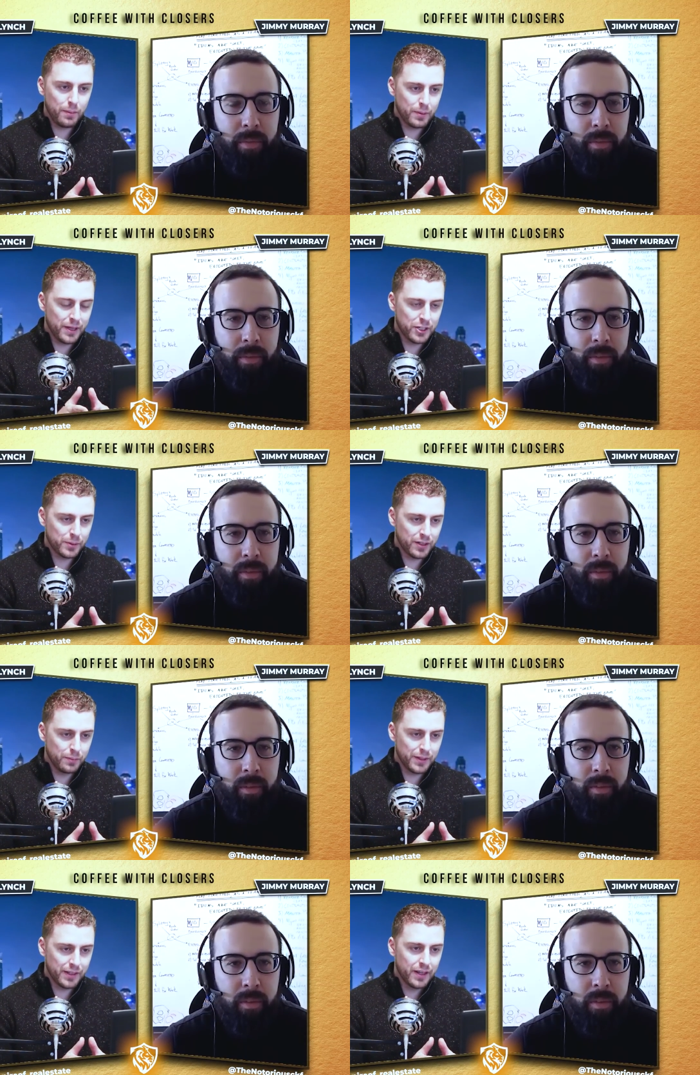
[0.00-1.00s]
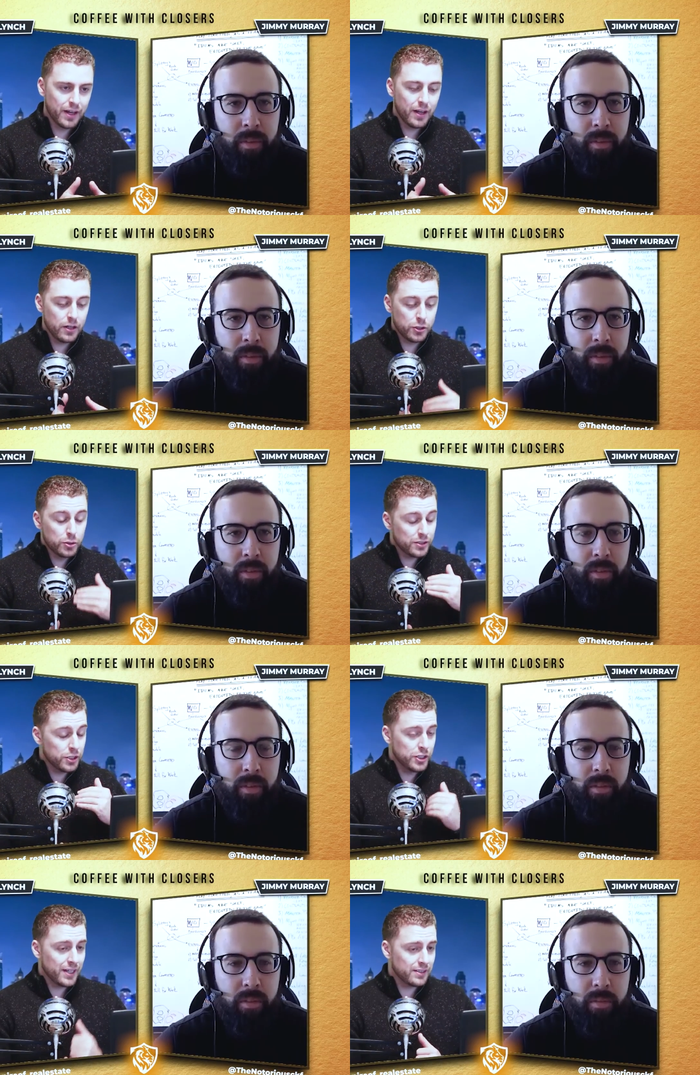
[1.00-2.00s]
Speaker 1: a property management company, do
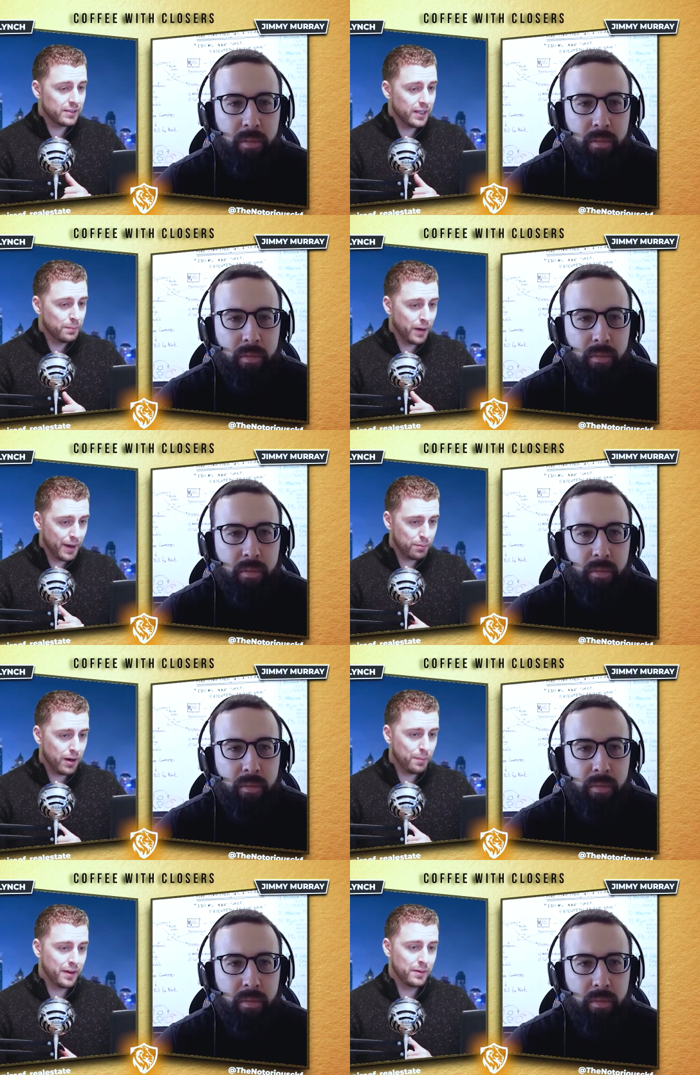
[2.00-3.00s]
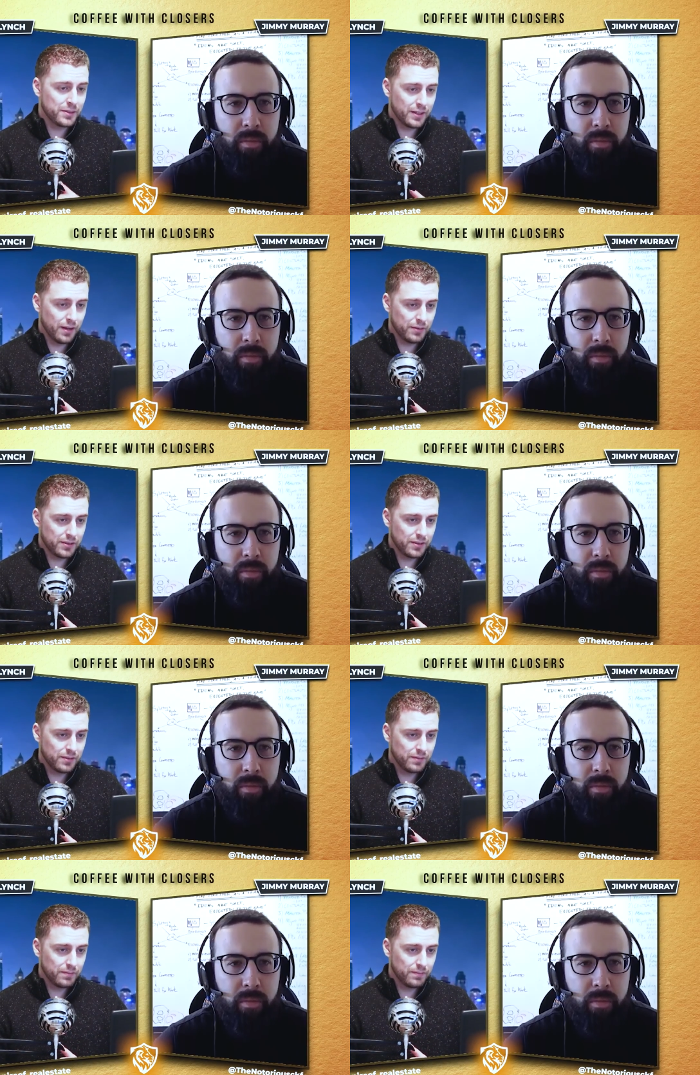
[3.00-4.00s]
you suggest that they buy property
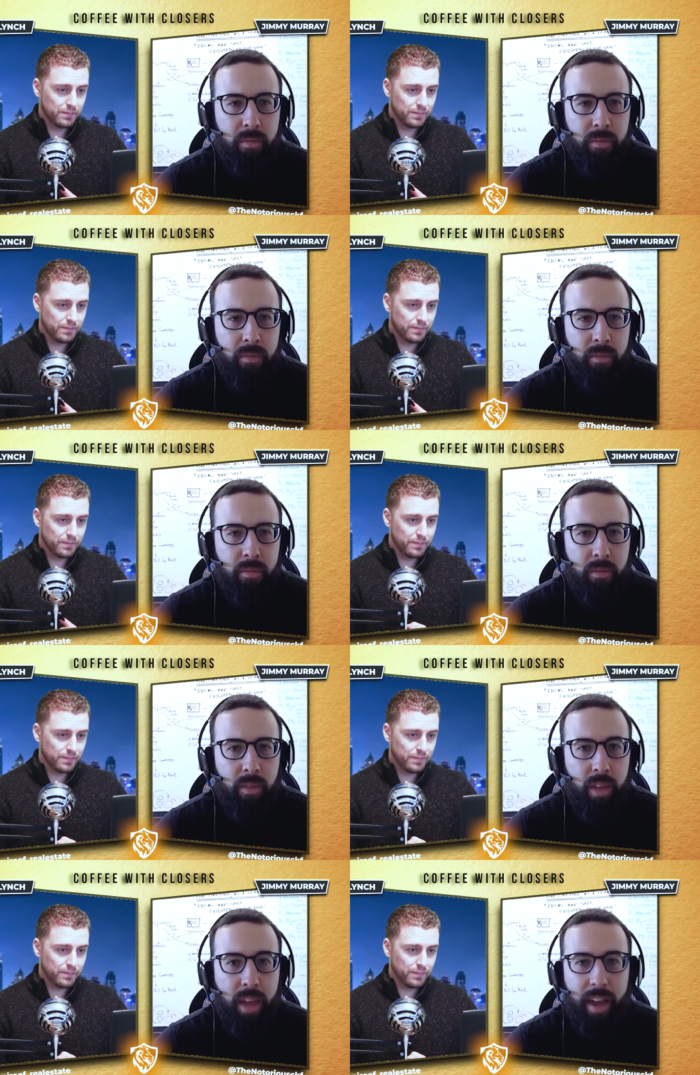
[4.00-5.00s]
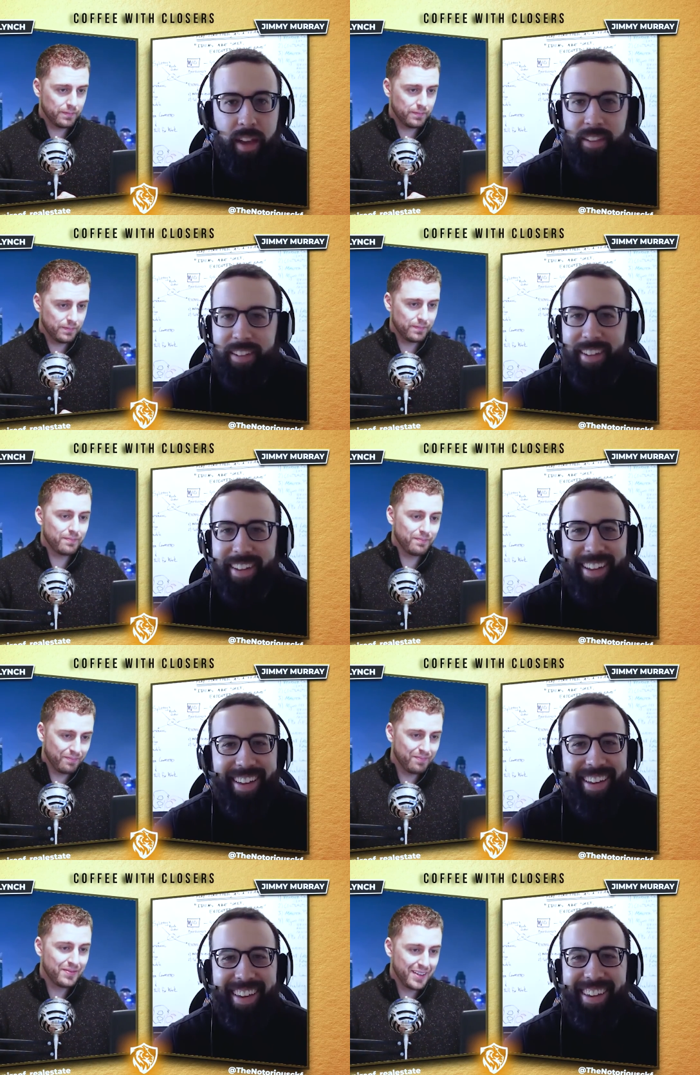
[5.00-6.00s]
themselves? Yeah.
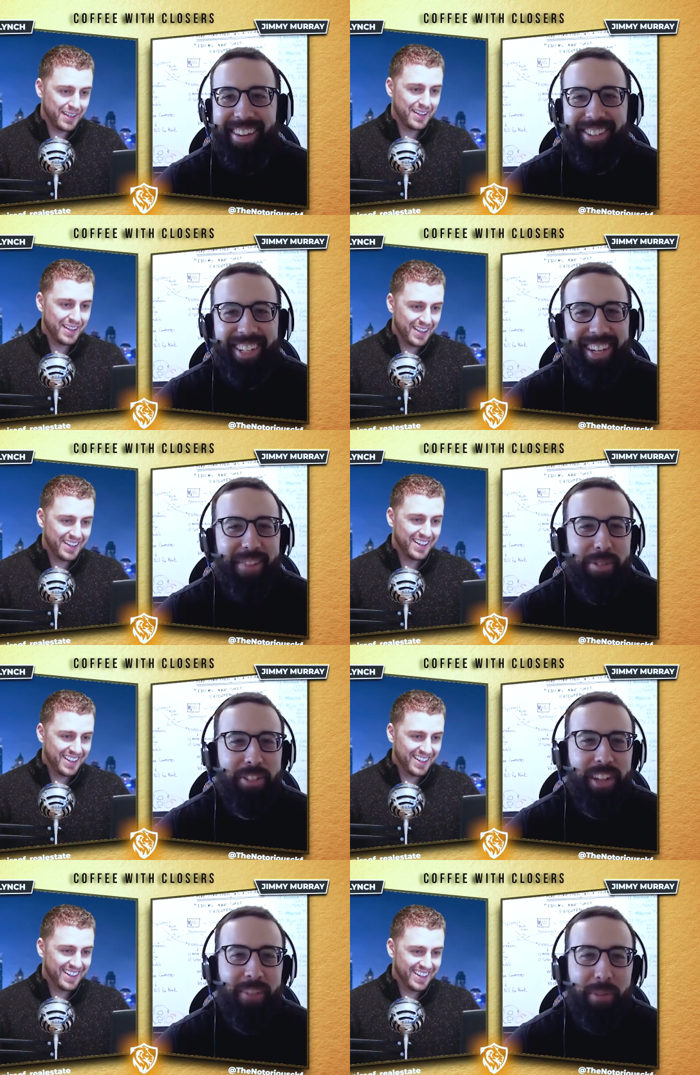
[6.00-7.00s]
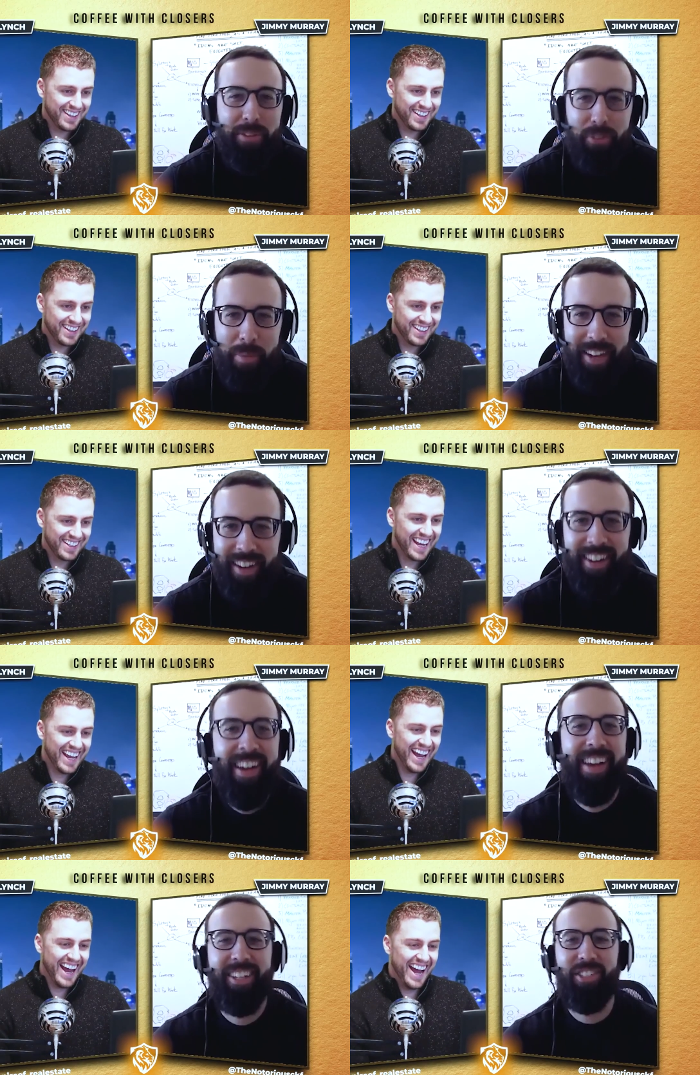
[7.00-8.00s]
Speaker 2: You teed up a softball for me here.
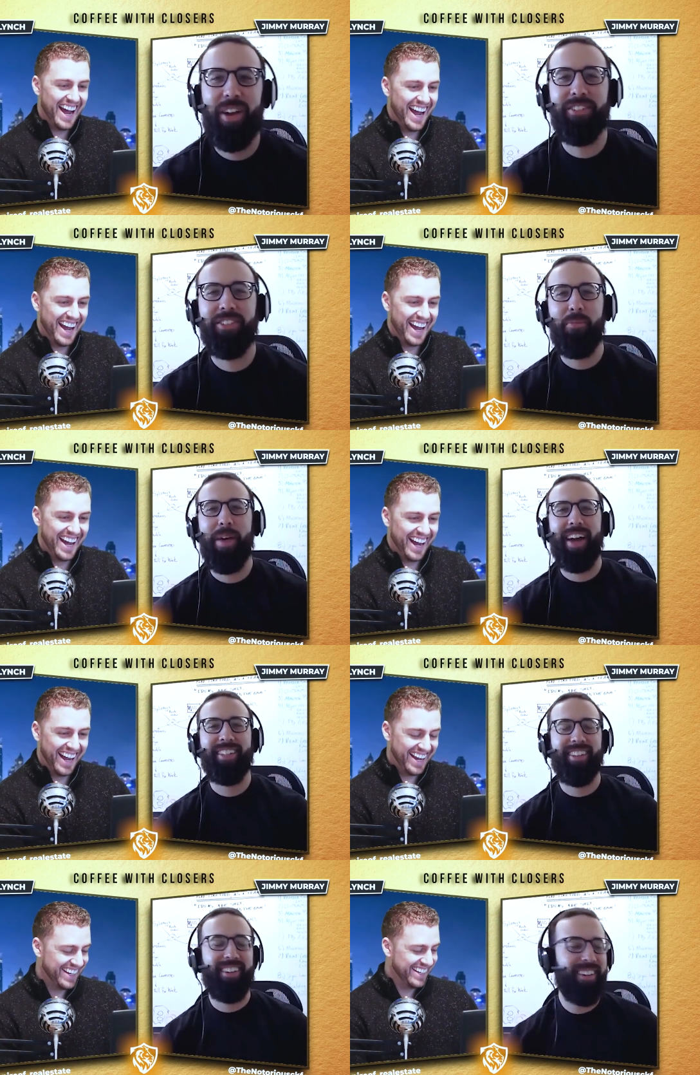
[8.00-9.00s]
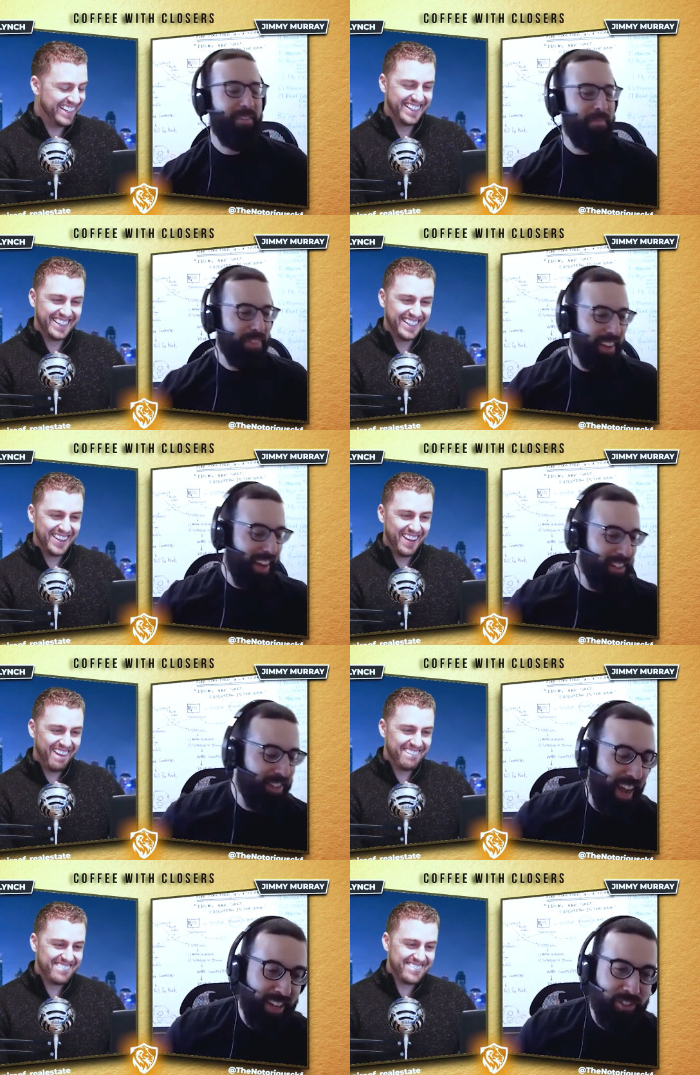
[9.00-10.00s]
So I had to go back to...
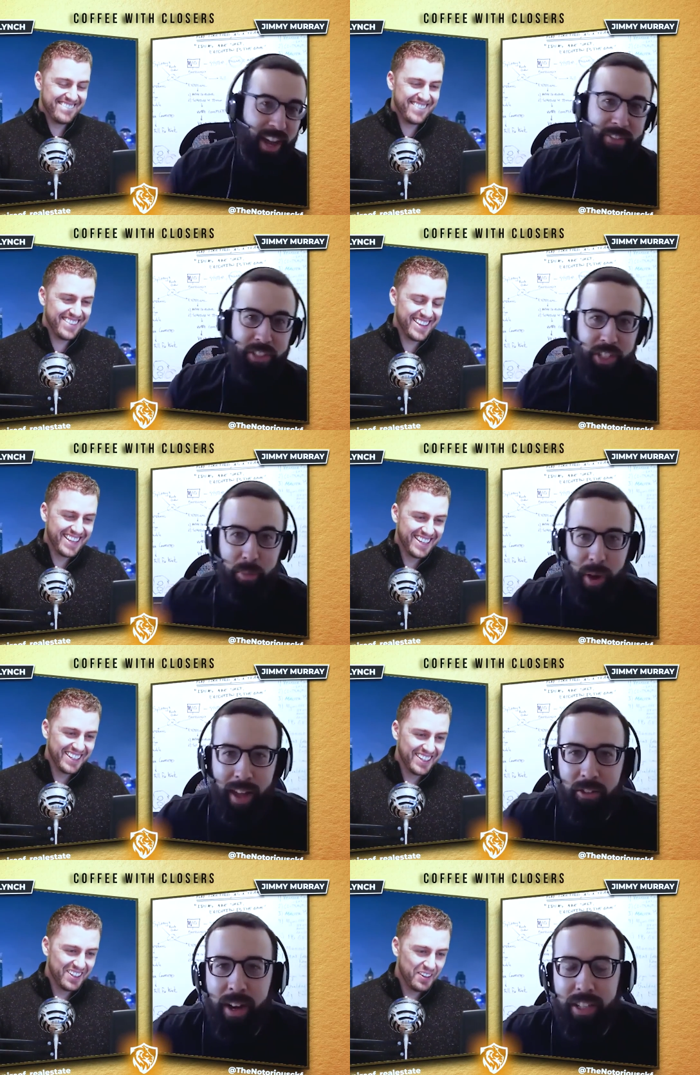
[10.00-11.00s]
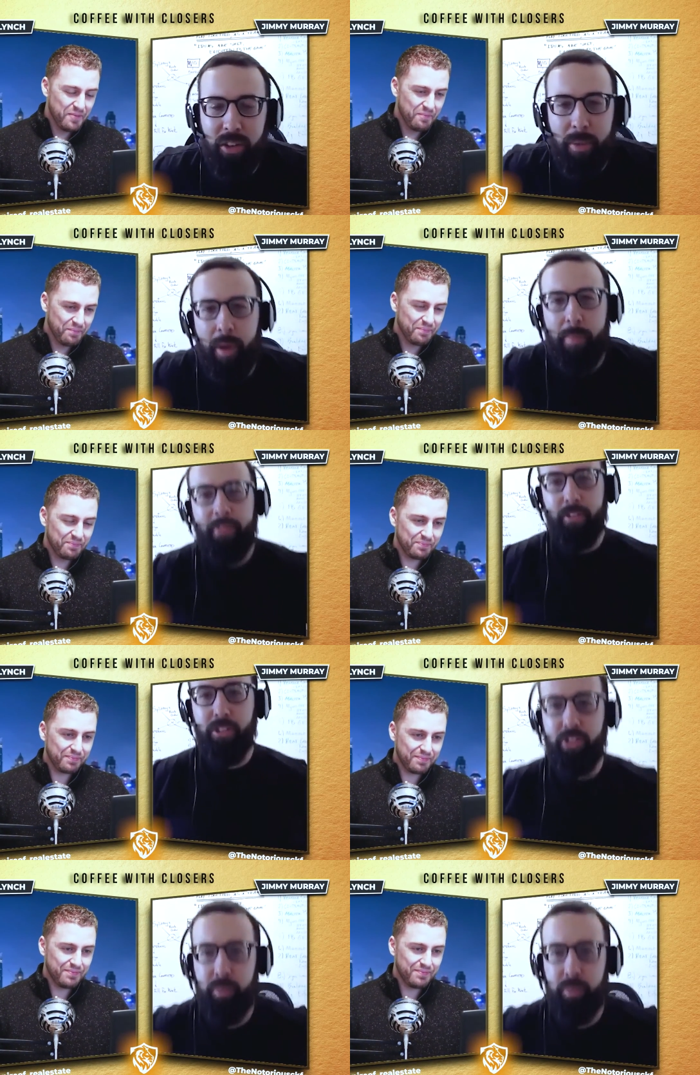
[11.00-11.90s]
I drive a Jeep Wrangler, right? So I bought my first Jeep